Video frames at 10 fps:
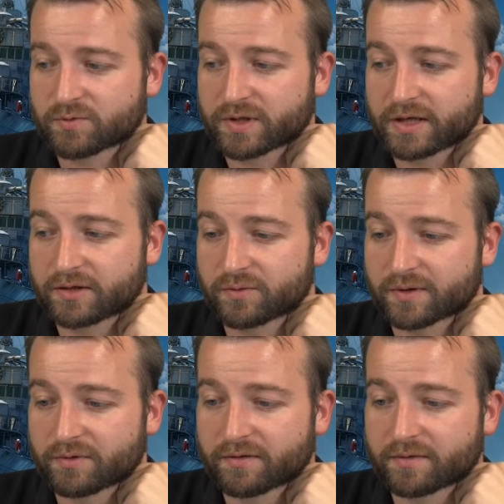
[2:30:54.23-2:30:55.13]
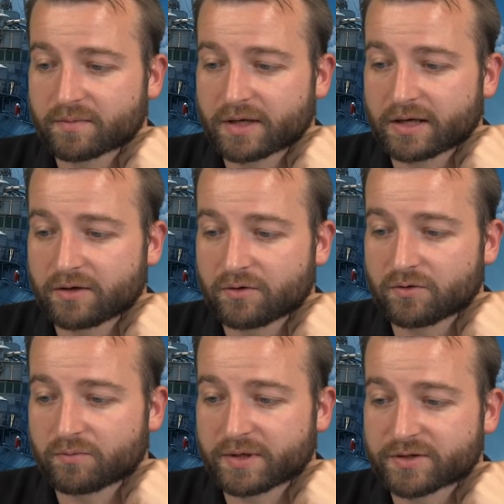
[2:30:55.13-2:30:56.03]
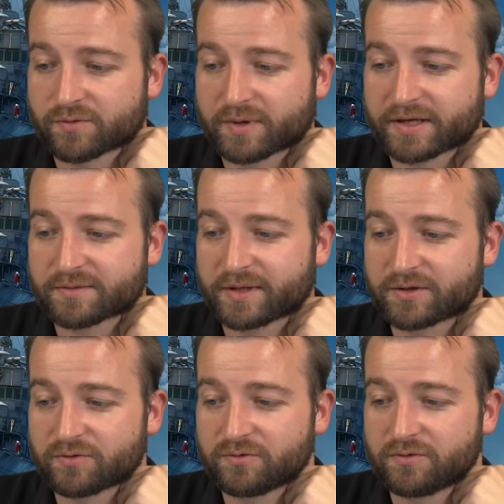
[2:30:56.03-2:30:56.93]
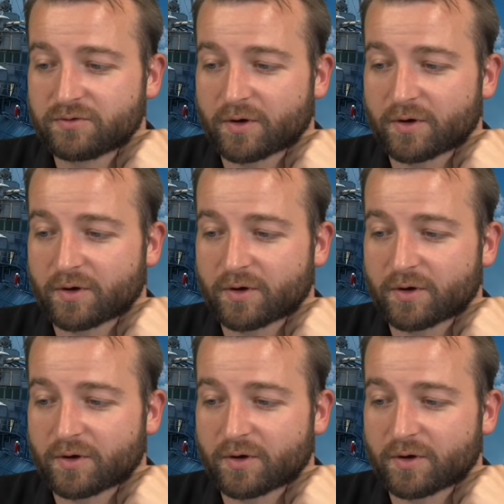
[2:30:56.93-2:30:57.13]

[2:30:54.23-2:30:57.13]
What can I do with 3 of them? Can you please replace my 2